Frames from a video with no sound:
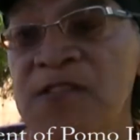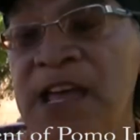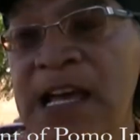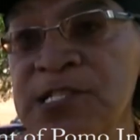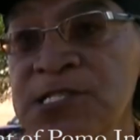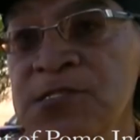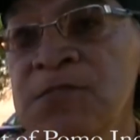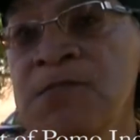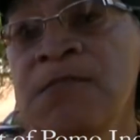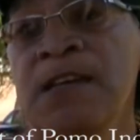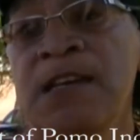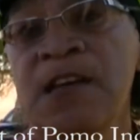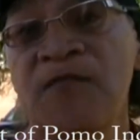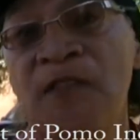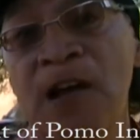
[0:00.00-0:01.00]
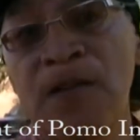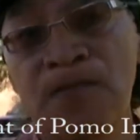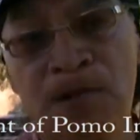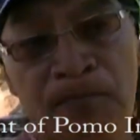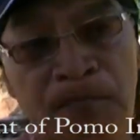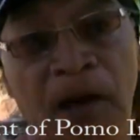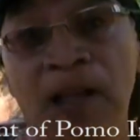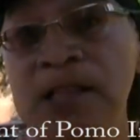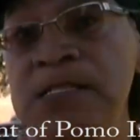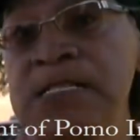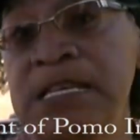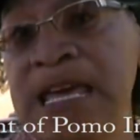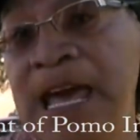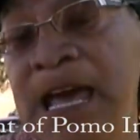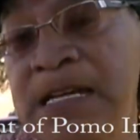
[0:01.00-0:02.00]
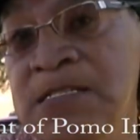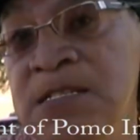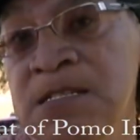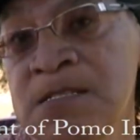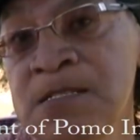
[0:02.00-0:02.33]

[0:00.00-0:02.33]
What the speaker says: National Environmental Policy Act.